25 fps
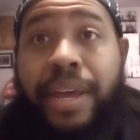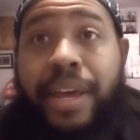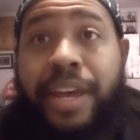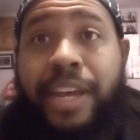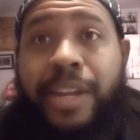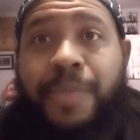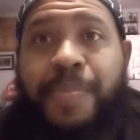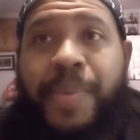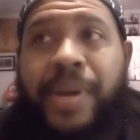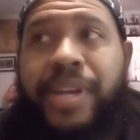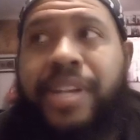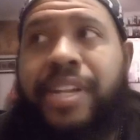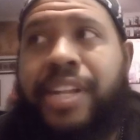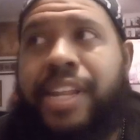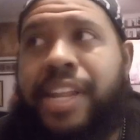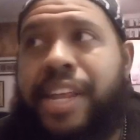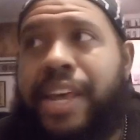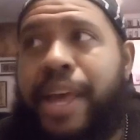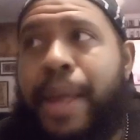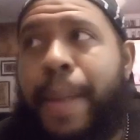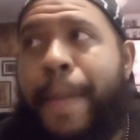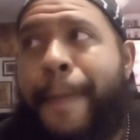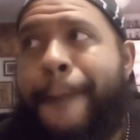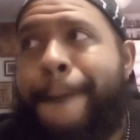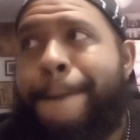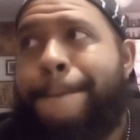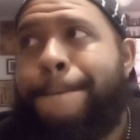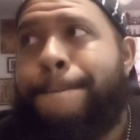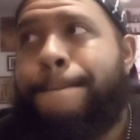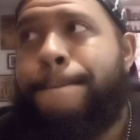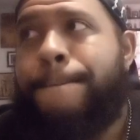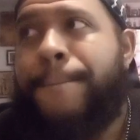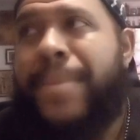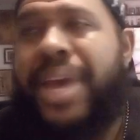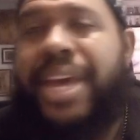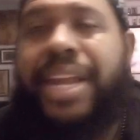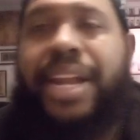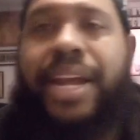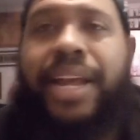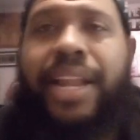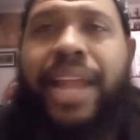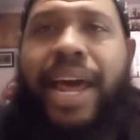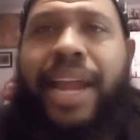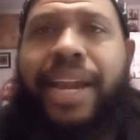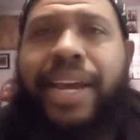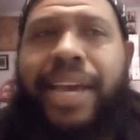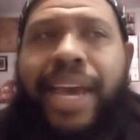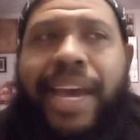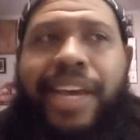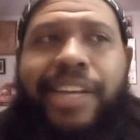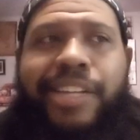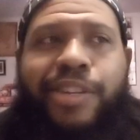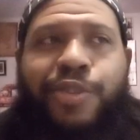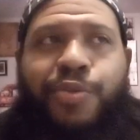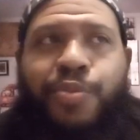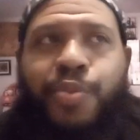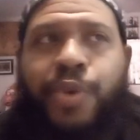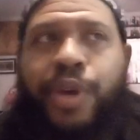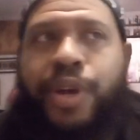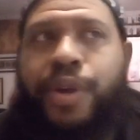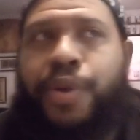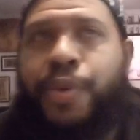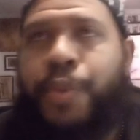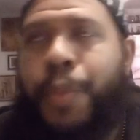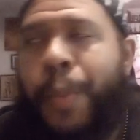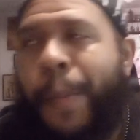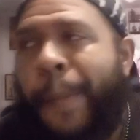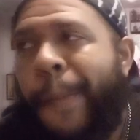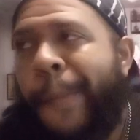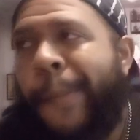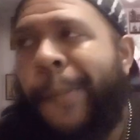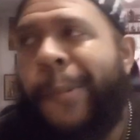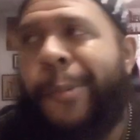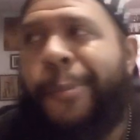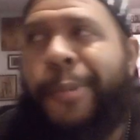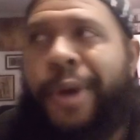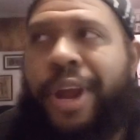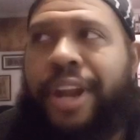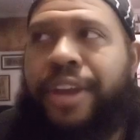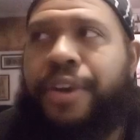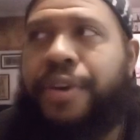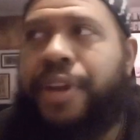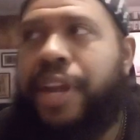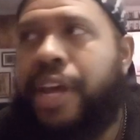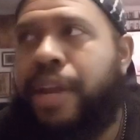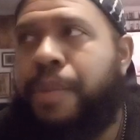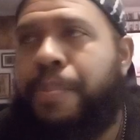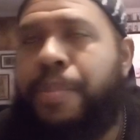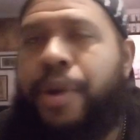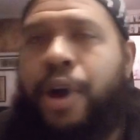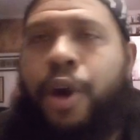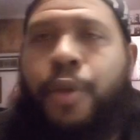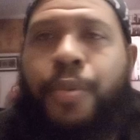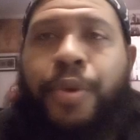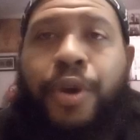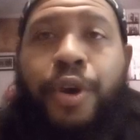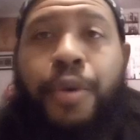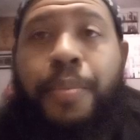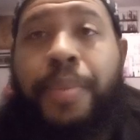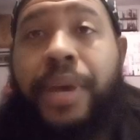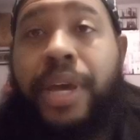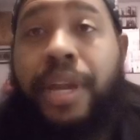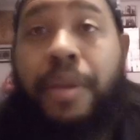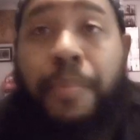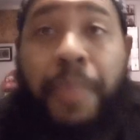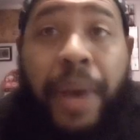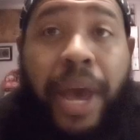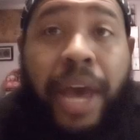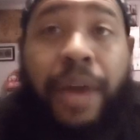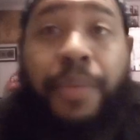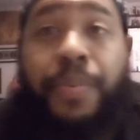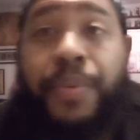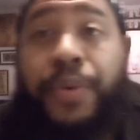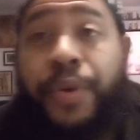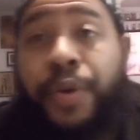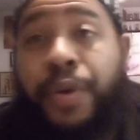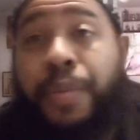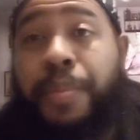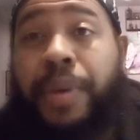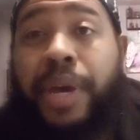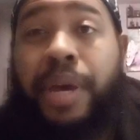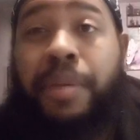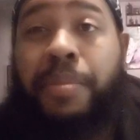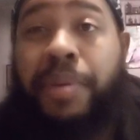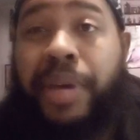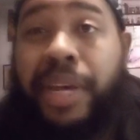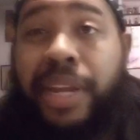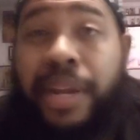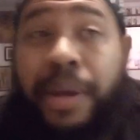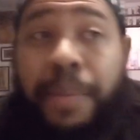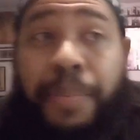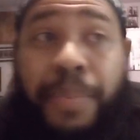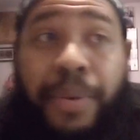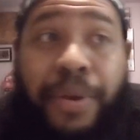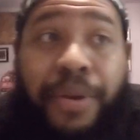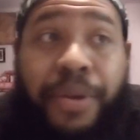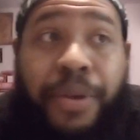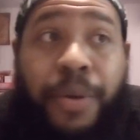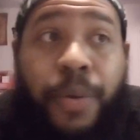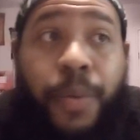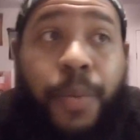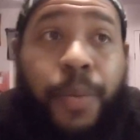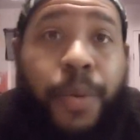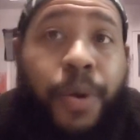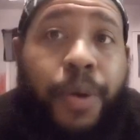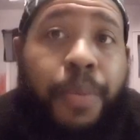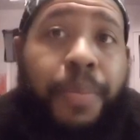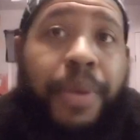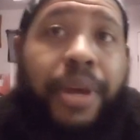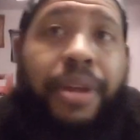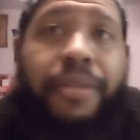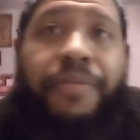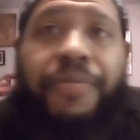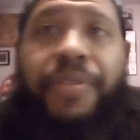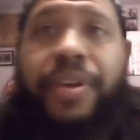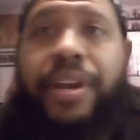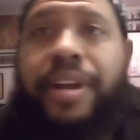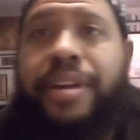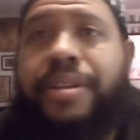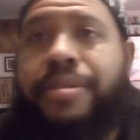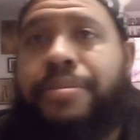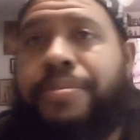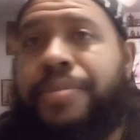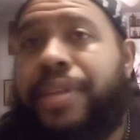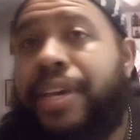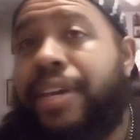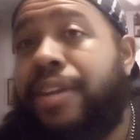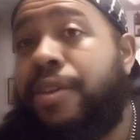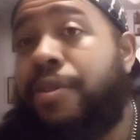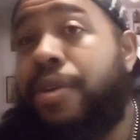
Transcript: Especially in a lot of cases where we're probably going to have the ball, we're going to be able to pass, we're going to be able to get up on you, we're going to be able to figure out something.